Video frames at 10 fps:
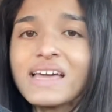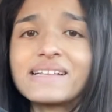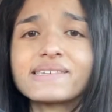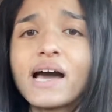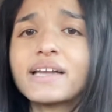
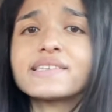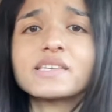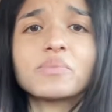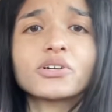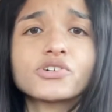it's kind of
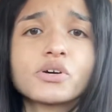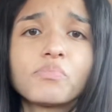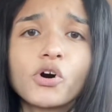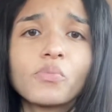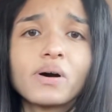similar to
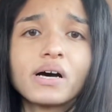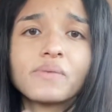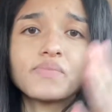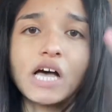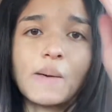
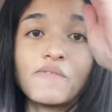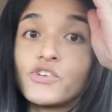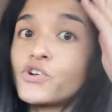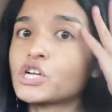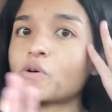boba. Um, if
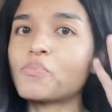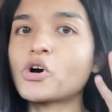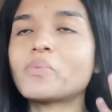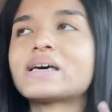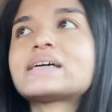you don't know what
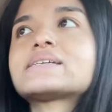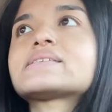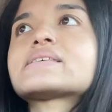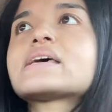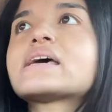boba
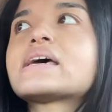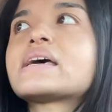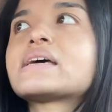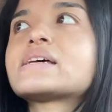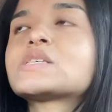is,
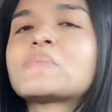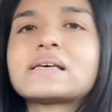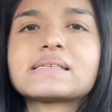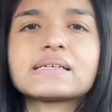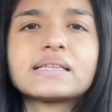it is
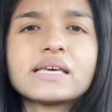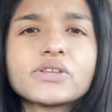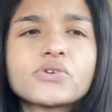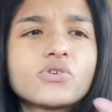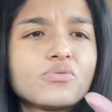basically
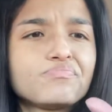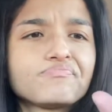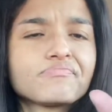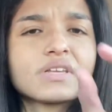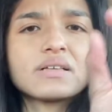little
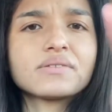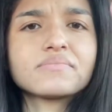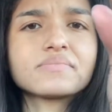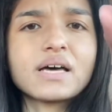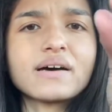
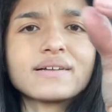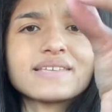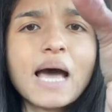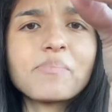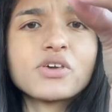uh,
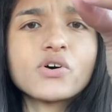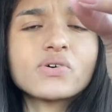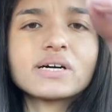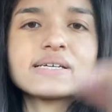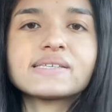
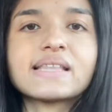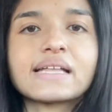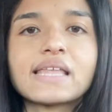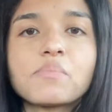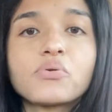tapiocas
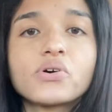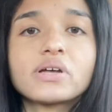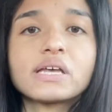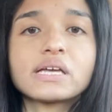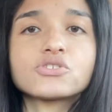that they
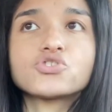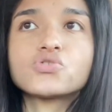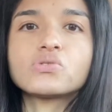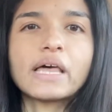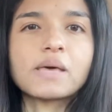put
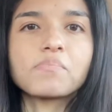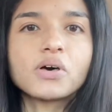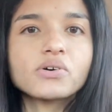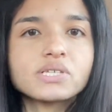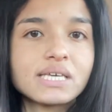into like
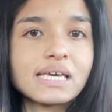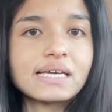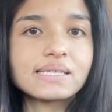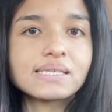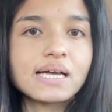milk tea
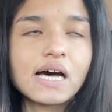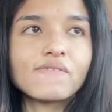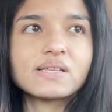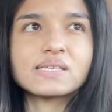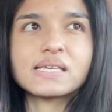and
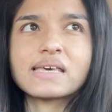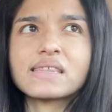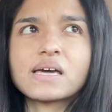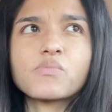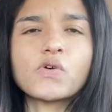stuff. It's, I
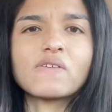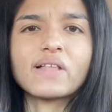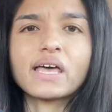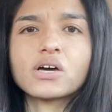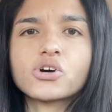think, more of
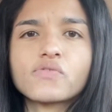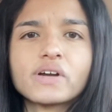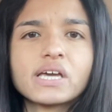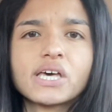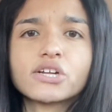like a
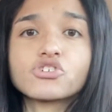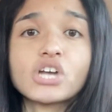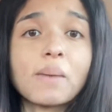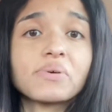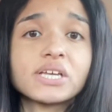Korean or
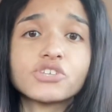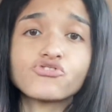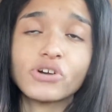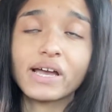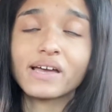Japanese
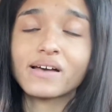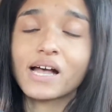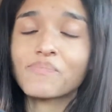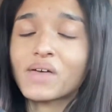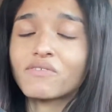drink.
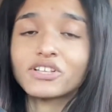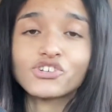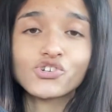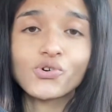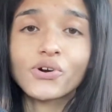I'm not really
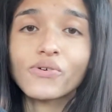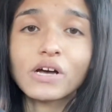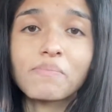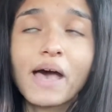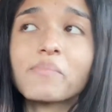sure, don't
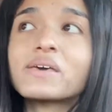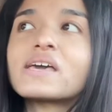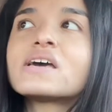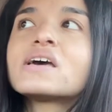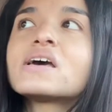come at
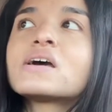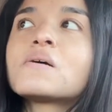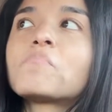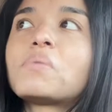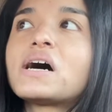me.
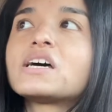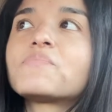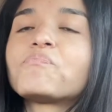But